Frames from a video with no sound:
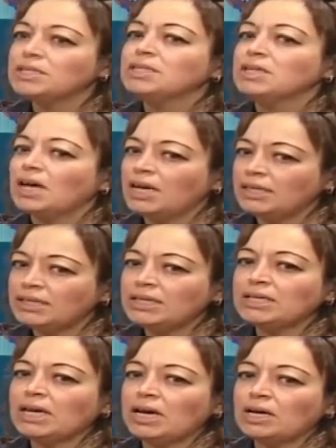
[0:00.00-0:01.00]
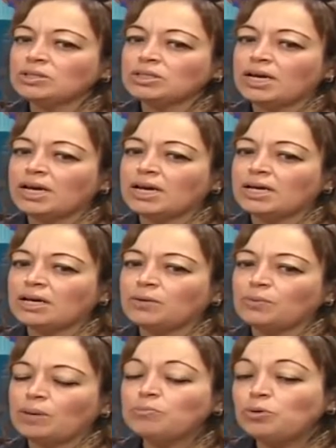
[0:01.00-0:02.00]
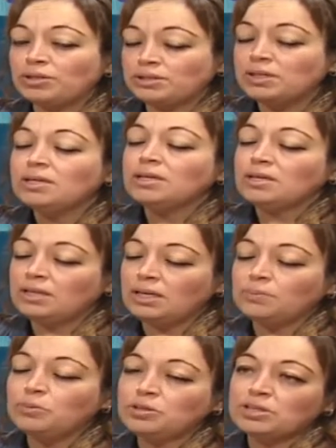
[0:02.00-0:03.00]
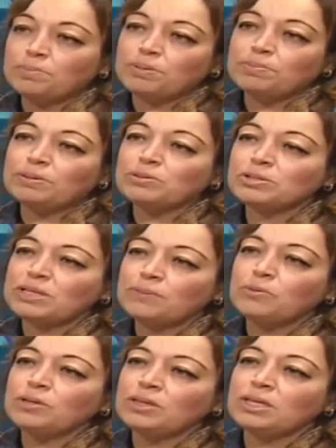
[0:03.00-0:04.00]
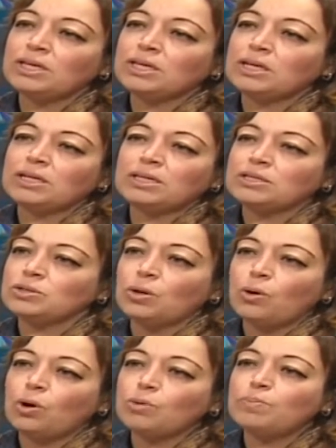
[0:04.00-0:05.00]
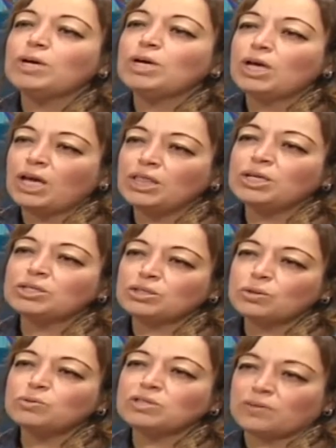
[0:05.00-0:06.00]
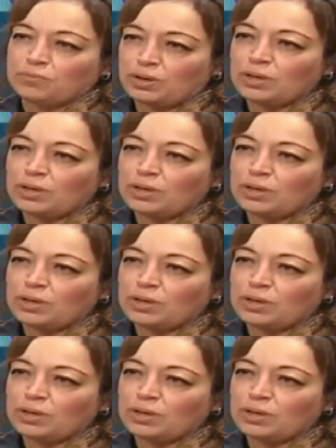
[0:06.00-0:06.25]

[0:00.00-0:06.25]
I think outside, abroad, they put some people to sleep when there's no hope and they're so suffering.